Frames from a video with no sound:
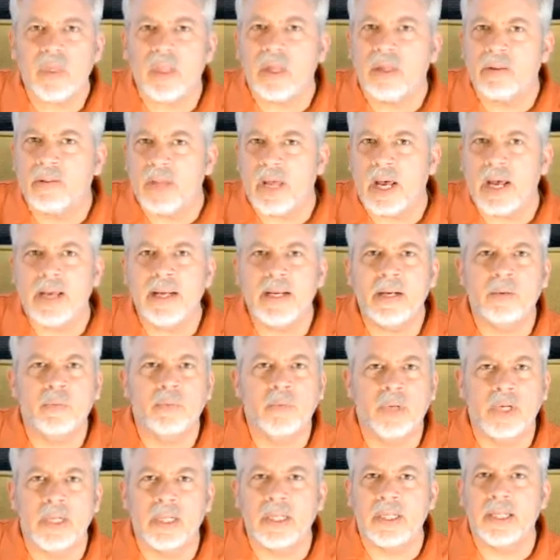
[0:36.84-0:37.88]
they
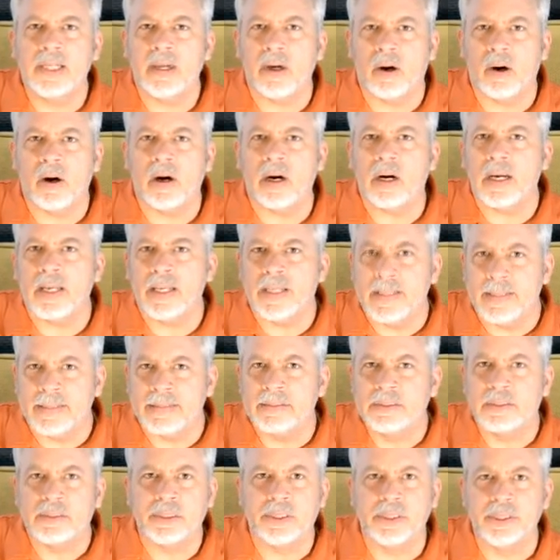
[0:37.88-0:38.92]
really are
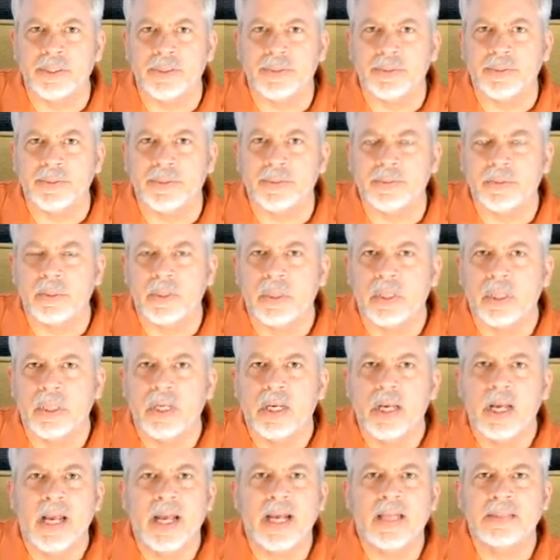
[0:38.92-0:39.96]
in tune
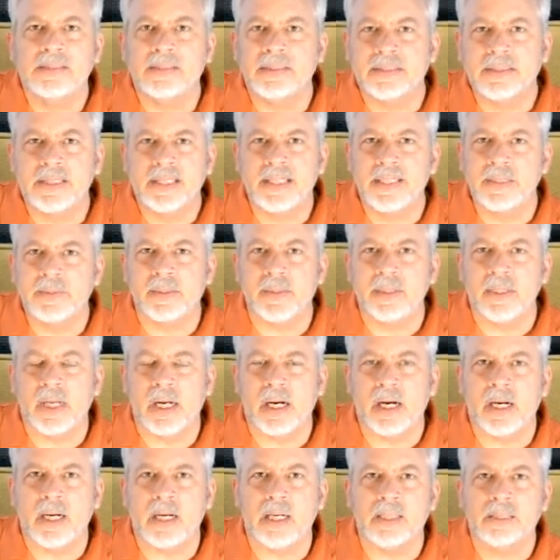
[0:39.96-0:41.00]
and
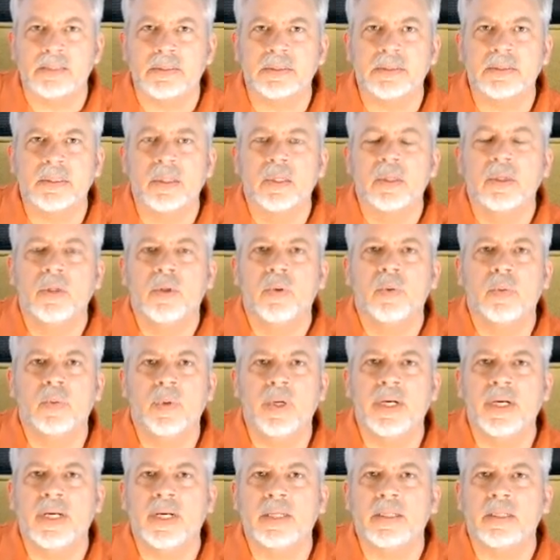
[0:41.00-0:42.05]
synchronize
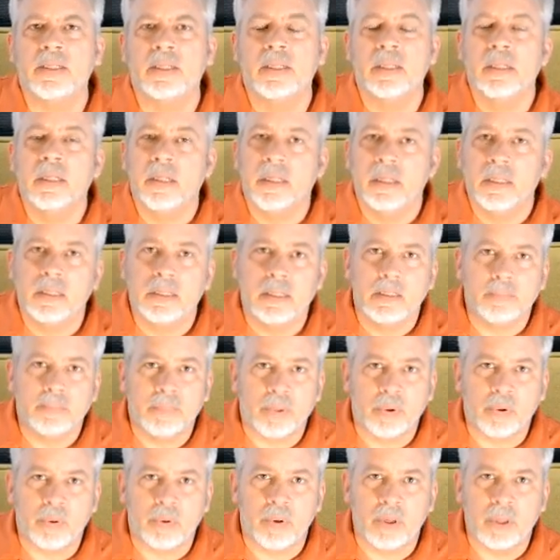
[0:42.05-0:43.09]
with the
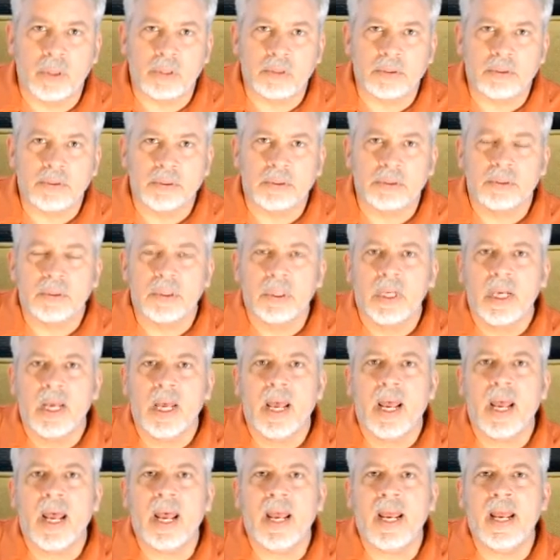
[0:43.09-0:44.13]
boards
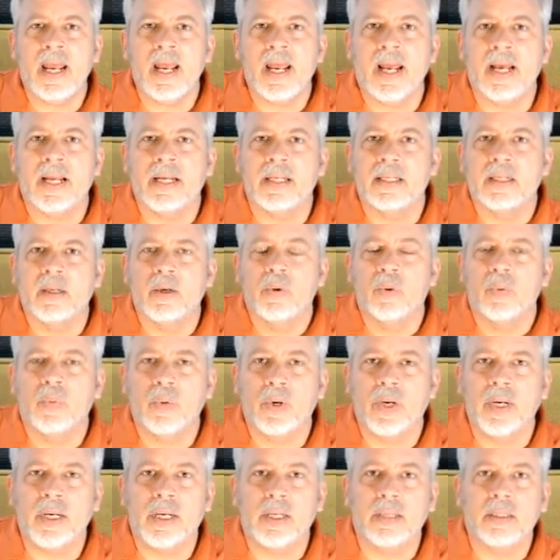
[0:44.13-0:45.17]
and
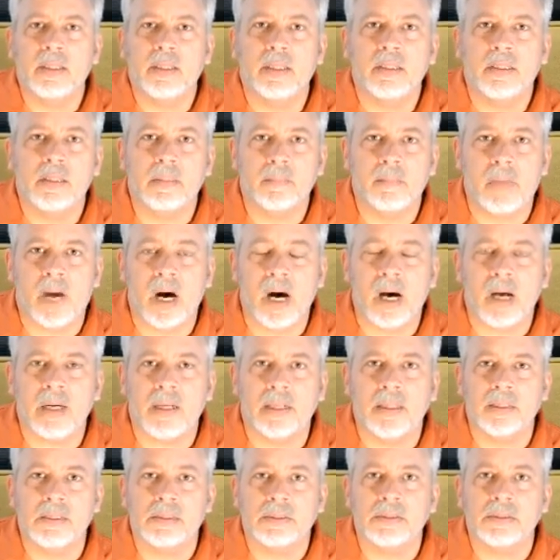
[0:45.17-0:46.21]
with the
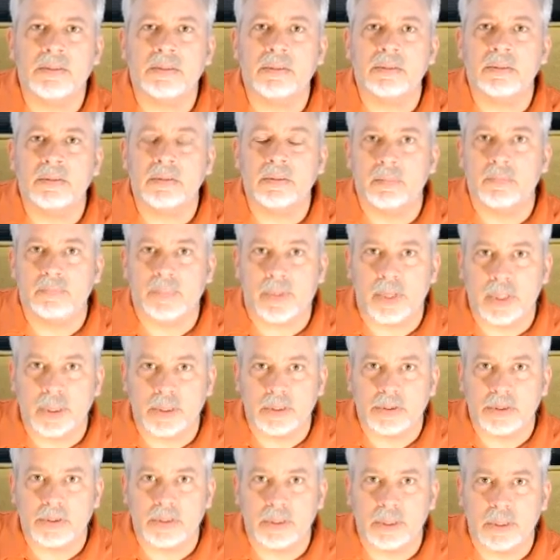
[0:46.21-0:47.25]
modders
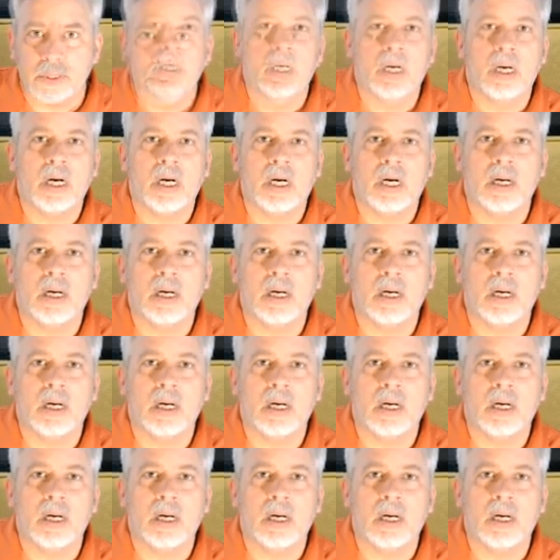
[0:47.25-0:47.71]
personally.